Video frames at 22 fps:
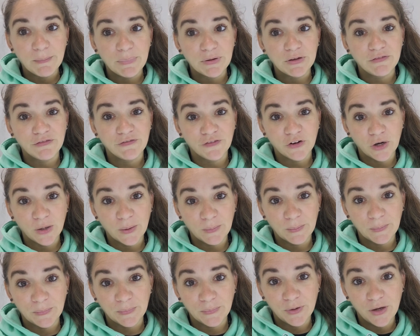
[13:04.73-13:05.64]
but
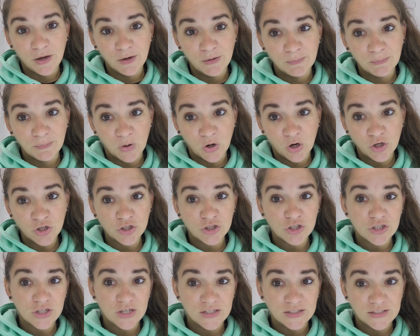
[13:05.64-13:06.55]
from
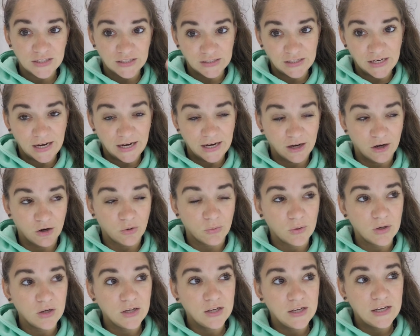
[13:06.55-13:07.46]
March to
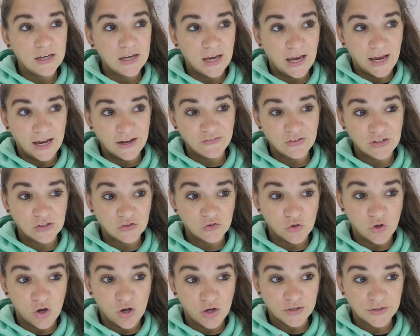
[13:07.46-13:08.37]
now, having
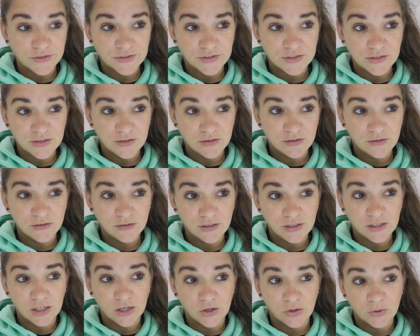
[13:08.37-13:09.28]
lost,
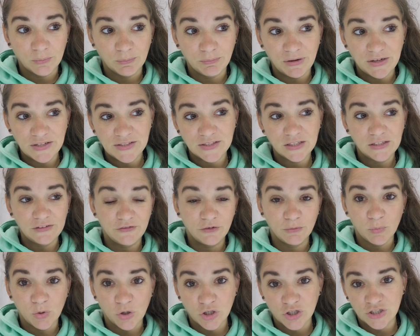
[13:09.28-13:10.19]
you know, basically
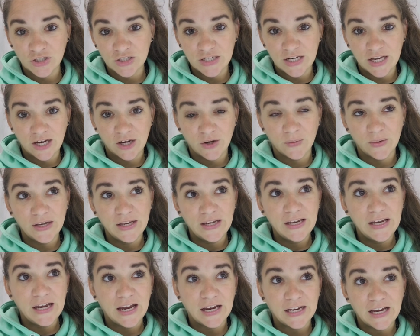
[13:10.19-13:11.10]
from March to now,
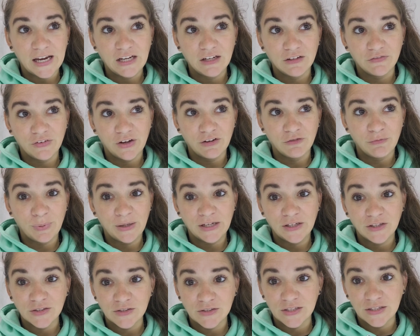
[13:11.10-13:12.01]
I gained 5
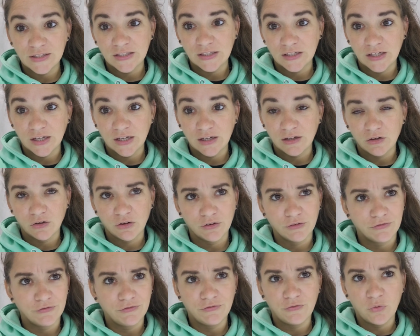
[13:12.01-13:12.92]
pounds, and then
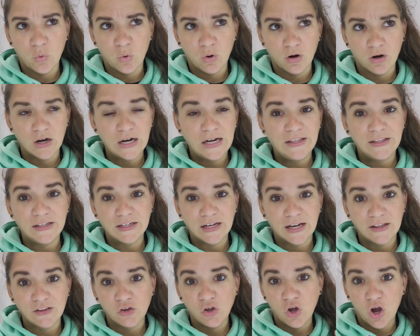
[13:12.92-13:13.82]
4, and then
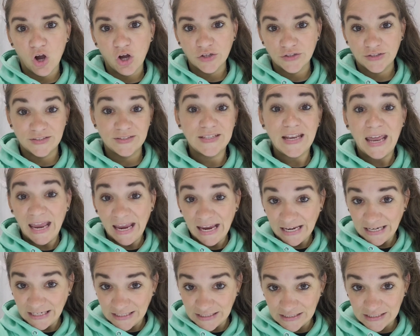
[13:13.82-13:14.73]
I lost
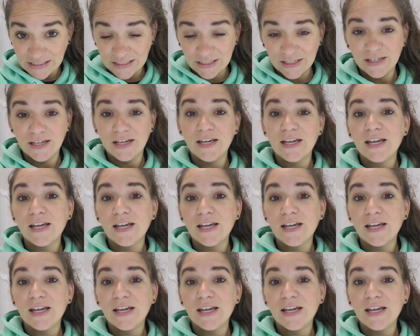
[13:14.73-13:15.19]
8.